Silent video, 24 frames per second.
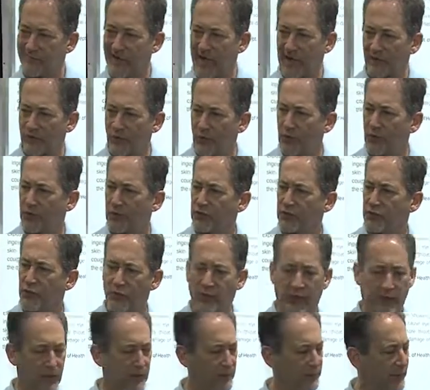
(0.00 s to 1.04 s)
Not everyone can
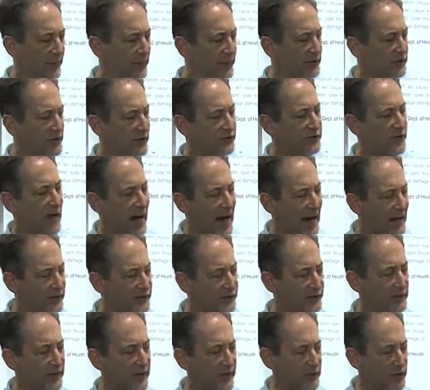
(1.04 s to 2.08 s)
do it, but it does
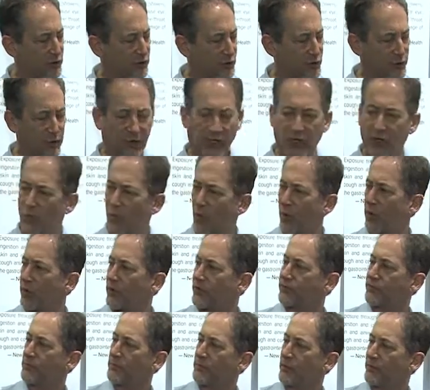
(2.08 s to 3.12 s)
isolate your drinking
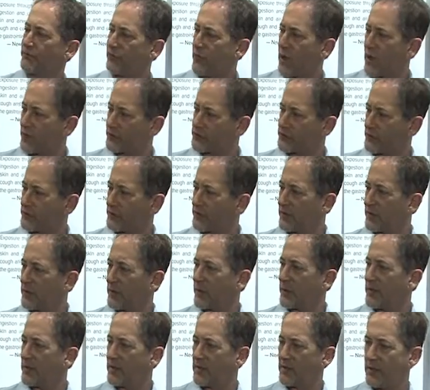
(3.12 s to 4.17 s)
water from your faucet,
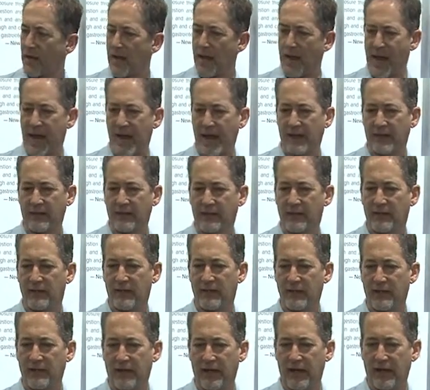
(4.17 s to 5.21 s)
and
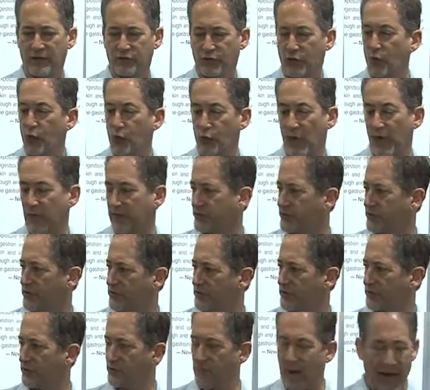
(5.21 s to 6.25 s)
it's a great
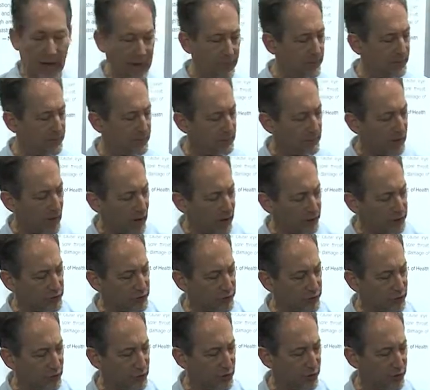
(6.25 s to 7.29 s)
system. And
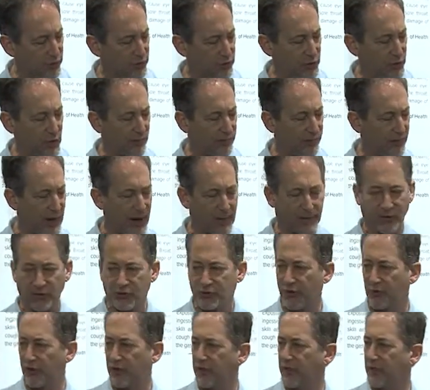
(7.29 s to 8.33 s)
under the hood, you have an
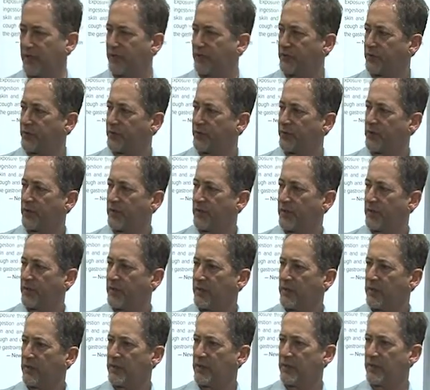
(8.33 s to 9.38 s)
opportunity to
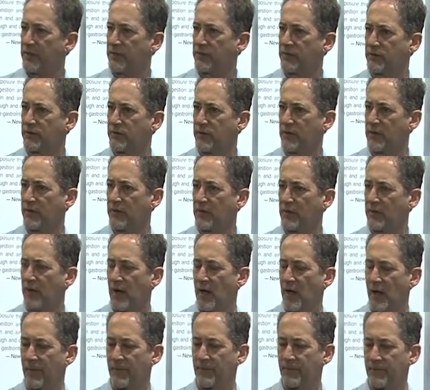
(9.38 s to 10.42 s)
either
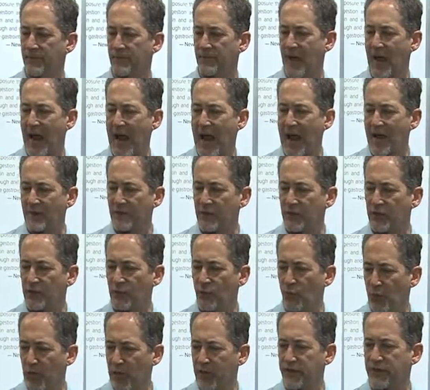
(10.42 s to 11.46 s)
um, have it
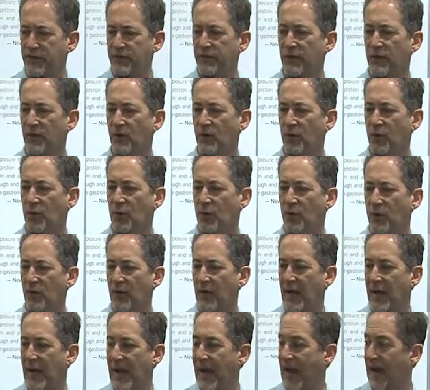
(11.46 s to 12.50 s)
with
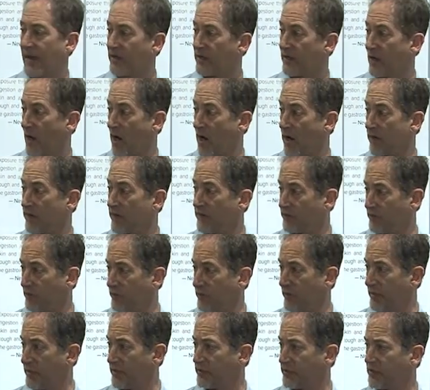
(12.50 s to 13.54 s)
or add it on if
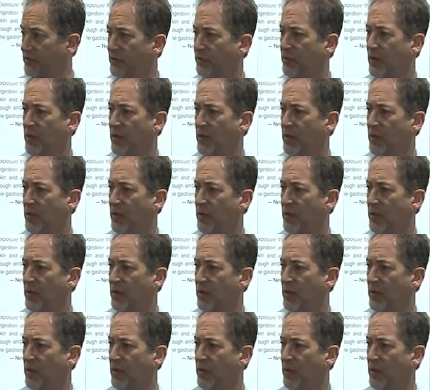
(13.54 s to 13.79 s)
you need to,